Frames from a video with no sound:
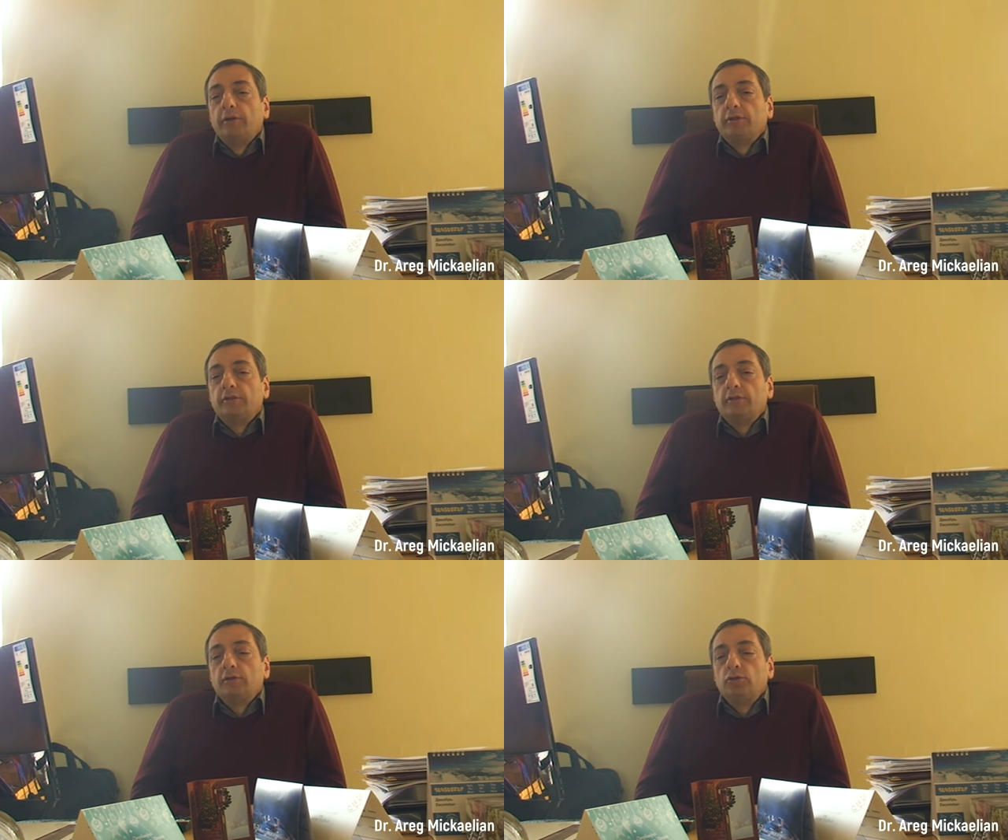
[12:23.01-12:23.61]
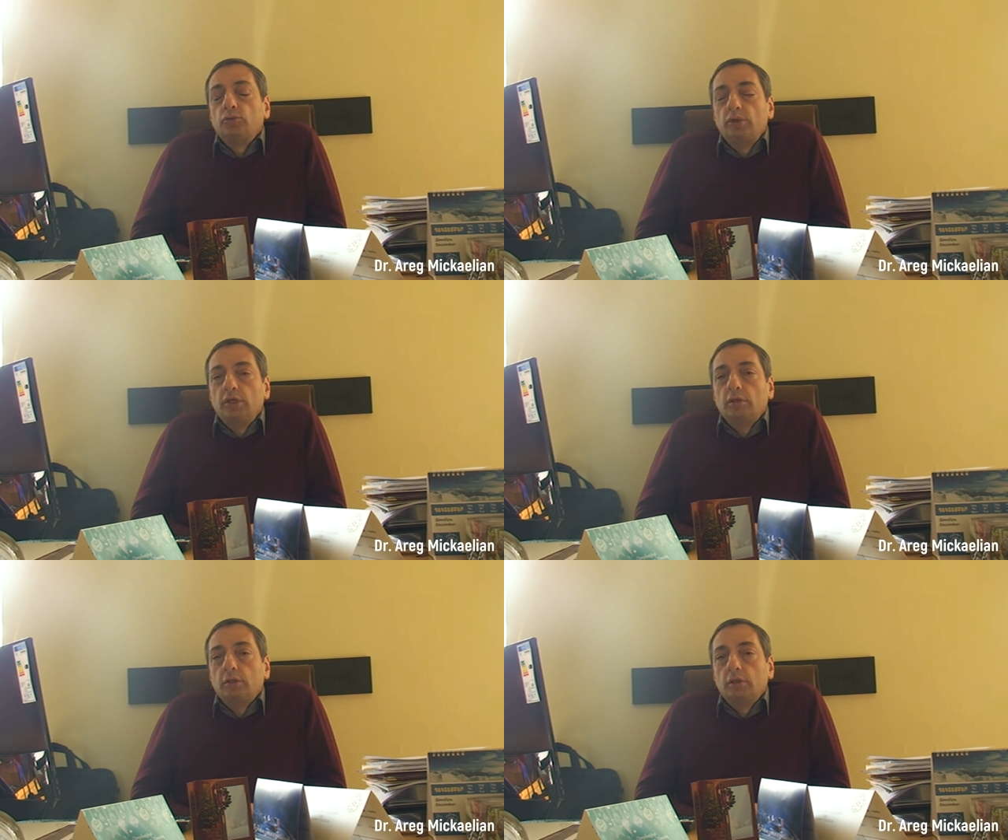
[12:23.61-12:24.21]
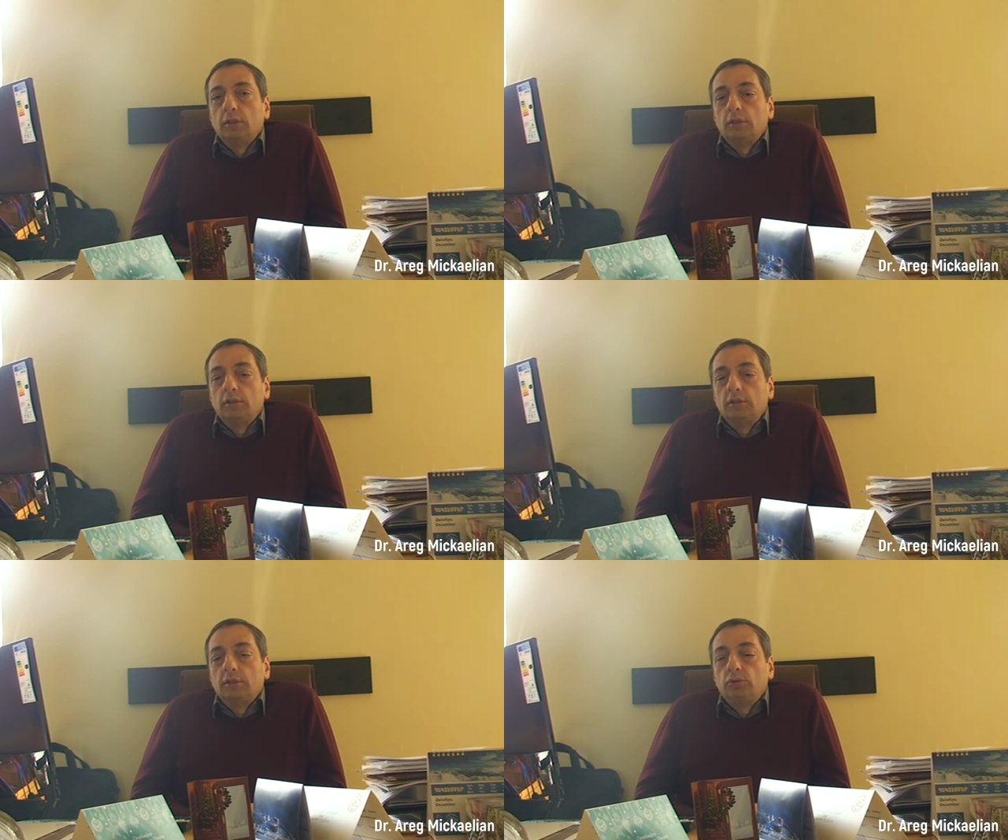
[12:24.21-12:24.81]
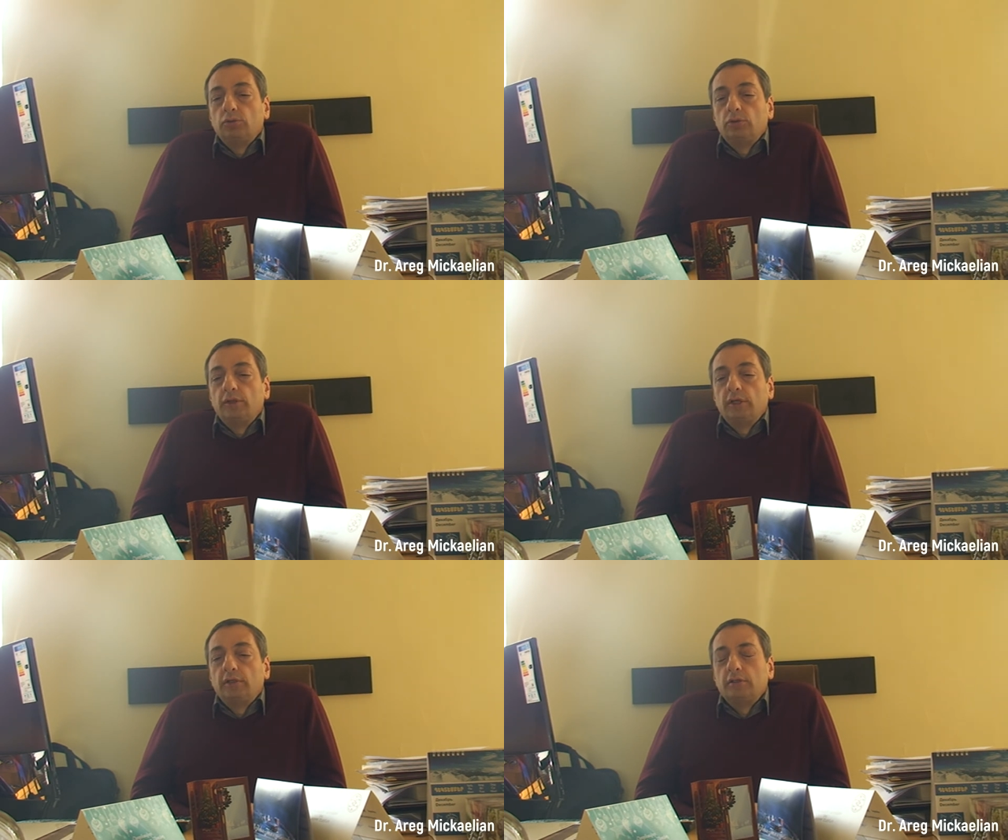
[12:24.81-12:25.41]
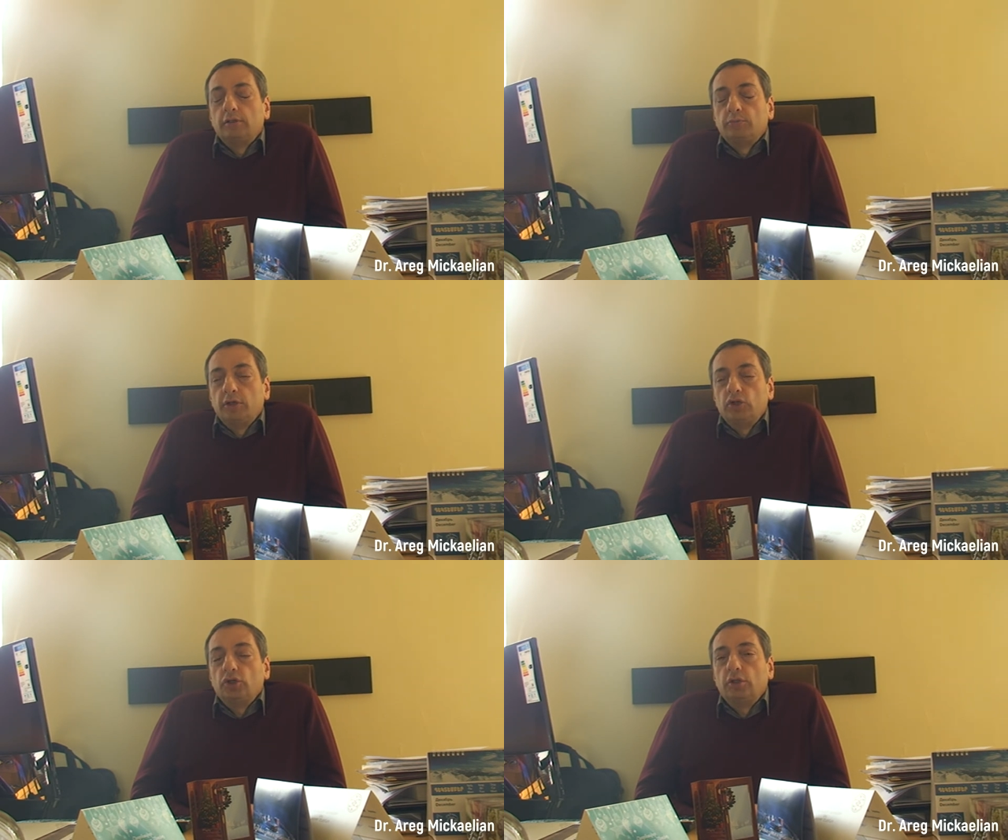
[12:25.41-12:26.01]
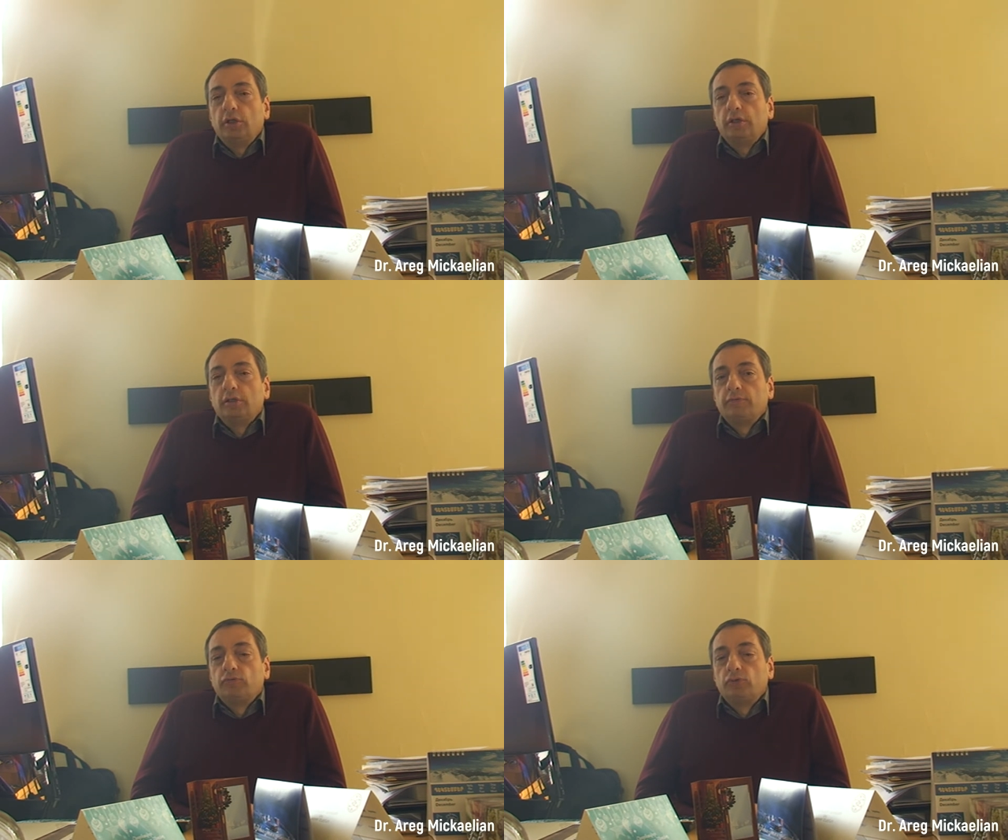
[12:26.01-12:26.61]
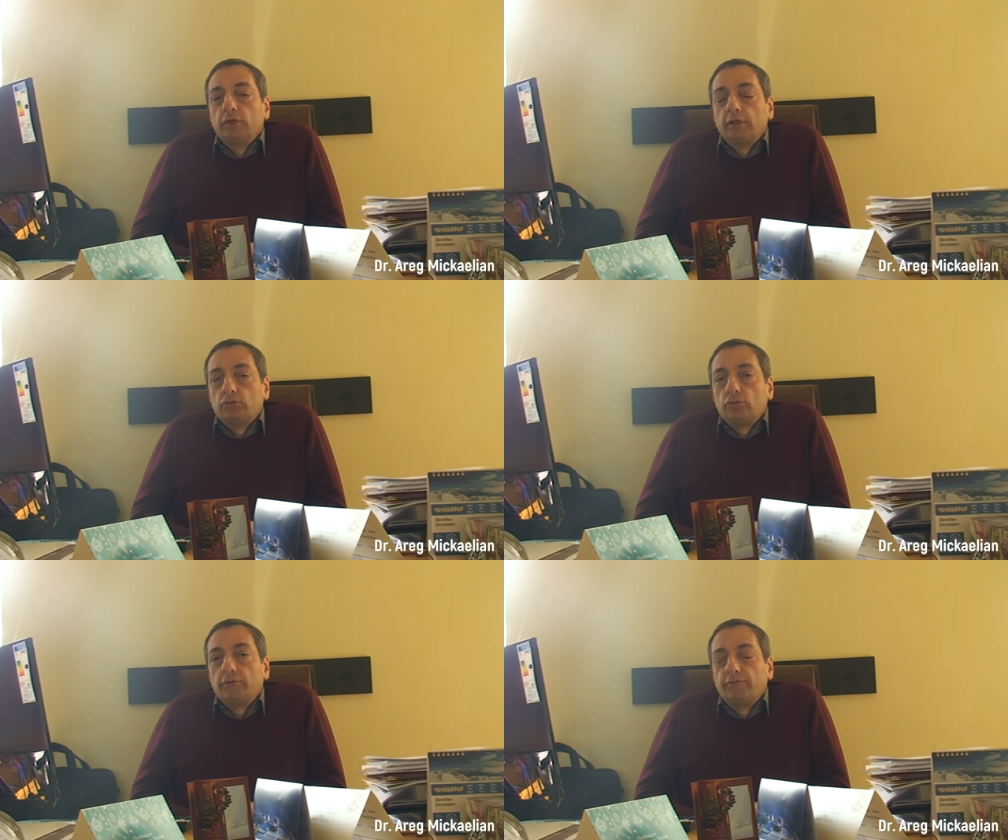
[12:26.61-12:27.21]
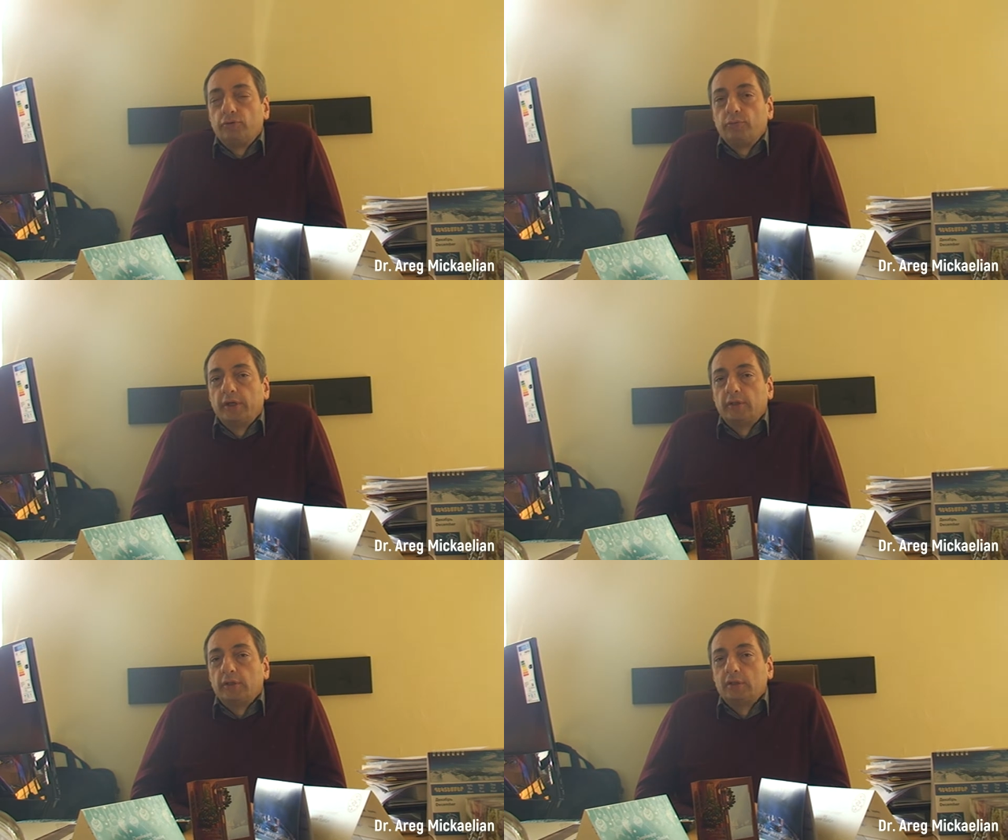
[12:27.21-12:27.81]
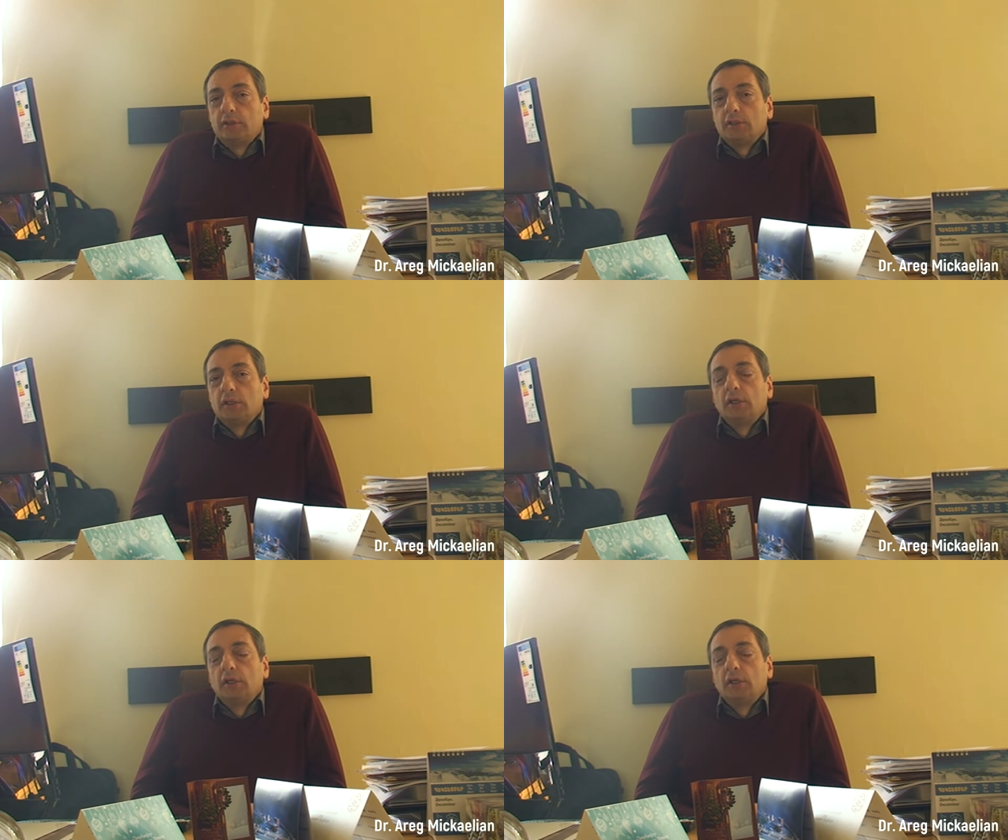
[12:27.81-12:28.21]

This is a unique institute that is specialized for astroinformatics.